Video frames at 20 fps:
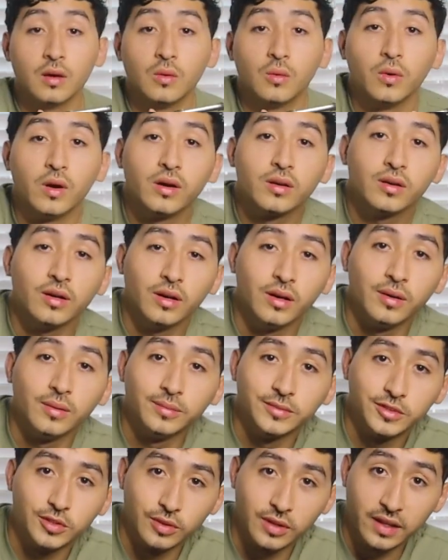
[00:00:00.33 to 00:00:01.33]

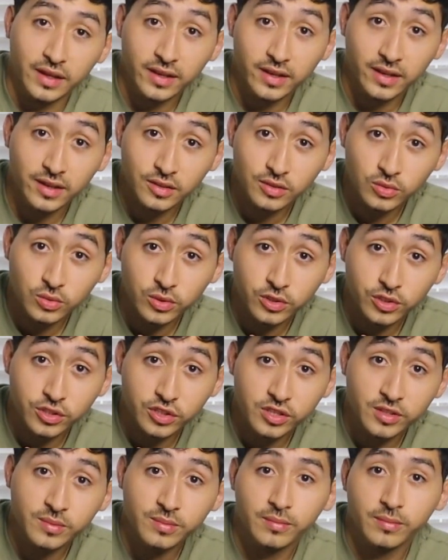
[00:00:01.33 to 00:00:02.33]
Welcome to Lighthouse
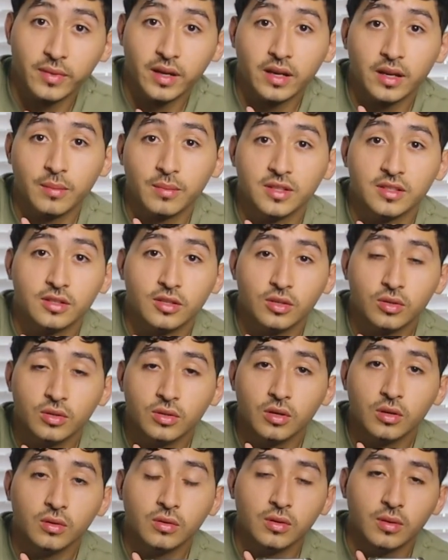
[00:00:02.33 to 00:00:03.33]
Worship. My name is
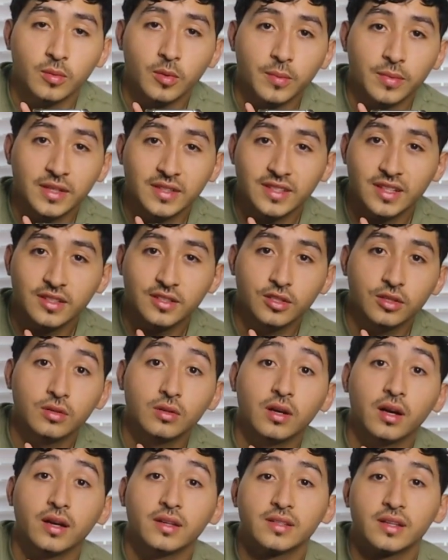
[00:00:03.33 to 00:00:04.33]
Hugo. I'm going to be teaching you
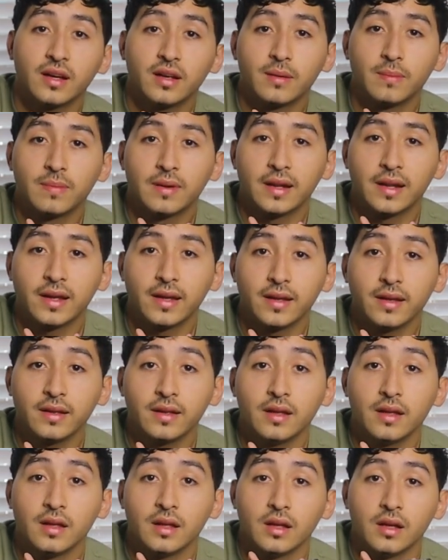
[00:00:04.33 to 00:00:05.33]
guys how to
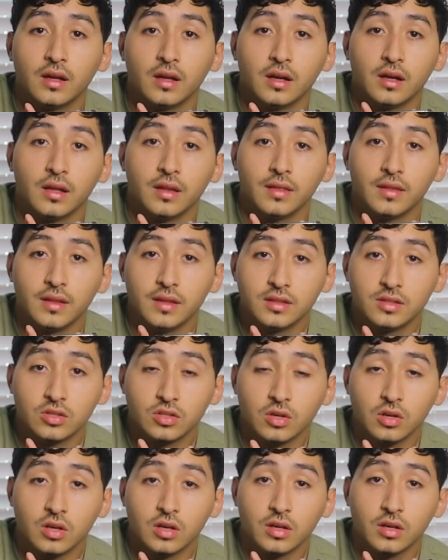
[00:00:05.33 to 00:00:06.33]
play the
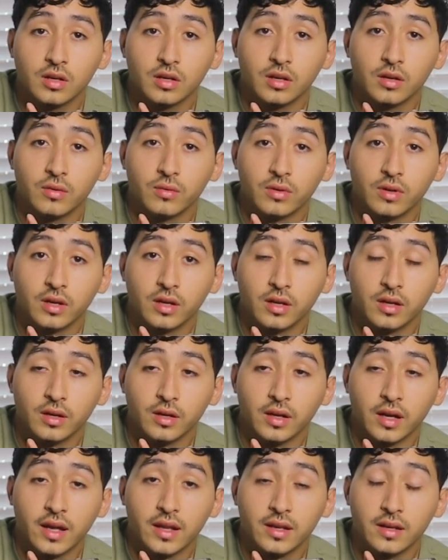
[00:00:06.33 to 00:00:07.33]
song
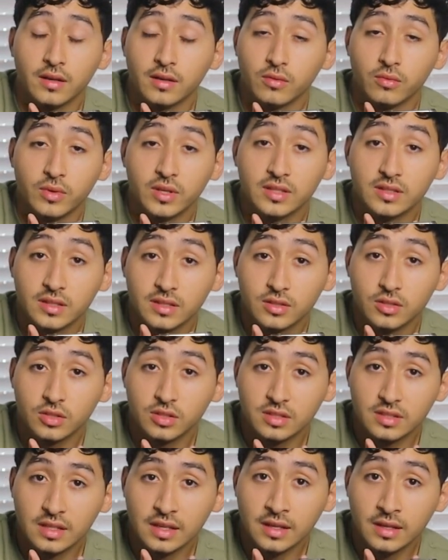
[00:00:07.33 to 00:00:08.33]
Reason to
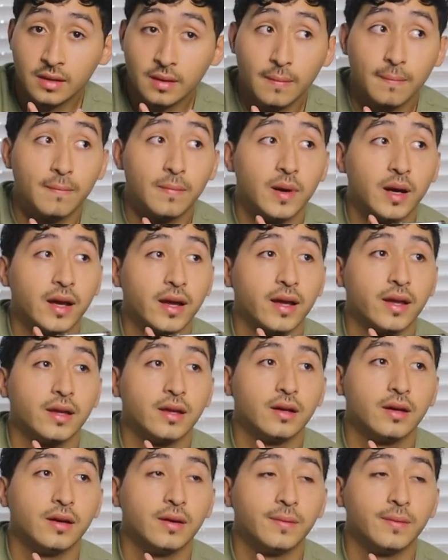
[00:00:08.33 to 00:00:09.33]
Sing by